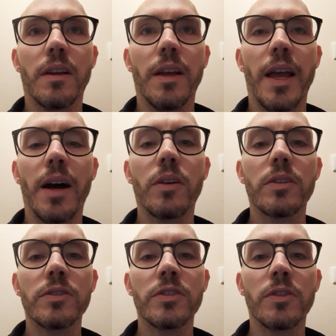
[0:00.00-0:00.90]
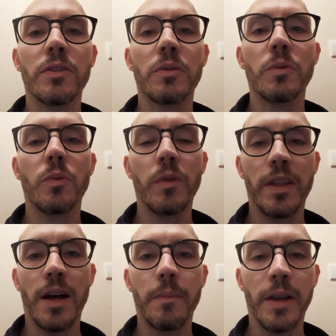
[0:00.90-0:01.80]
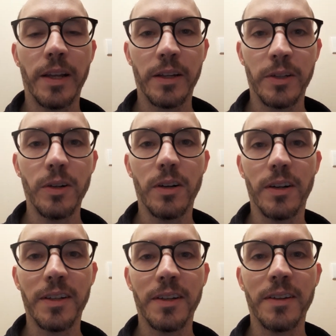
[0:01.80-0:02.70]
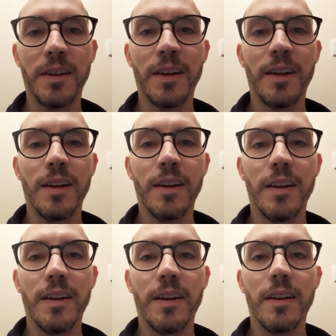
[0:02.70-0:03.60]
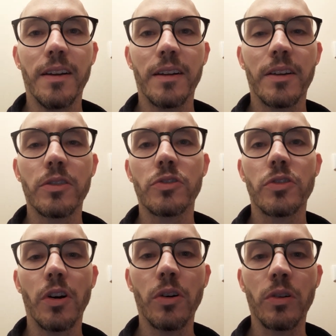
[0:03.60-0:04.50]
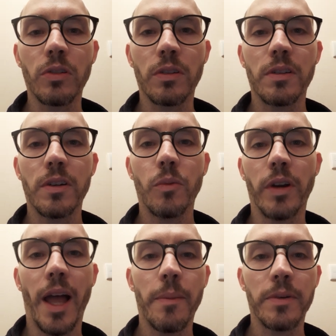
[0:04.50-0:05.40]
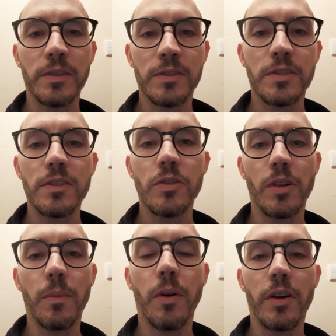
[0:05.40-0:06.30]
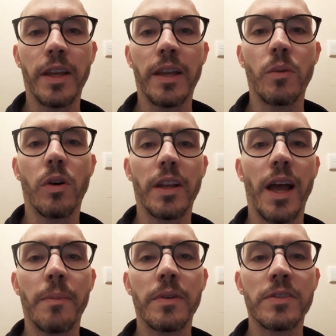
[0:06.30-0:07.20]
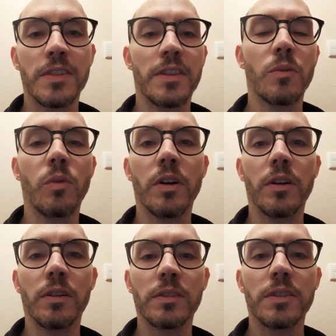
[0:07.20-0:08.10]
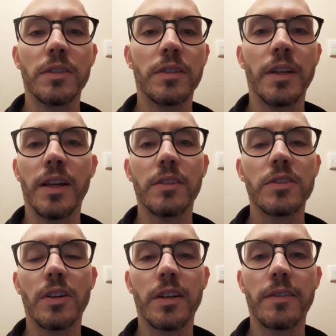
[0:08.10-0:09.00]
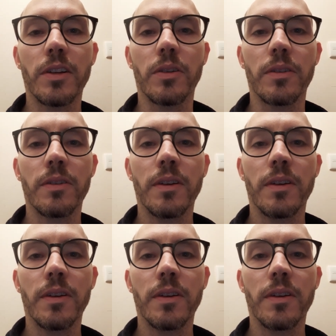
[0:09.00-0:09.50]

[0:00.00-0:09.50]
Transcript: How could you, without being a god, control what happens to your body, what happens in the world outside of you?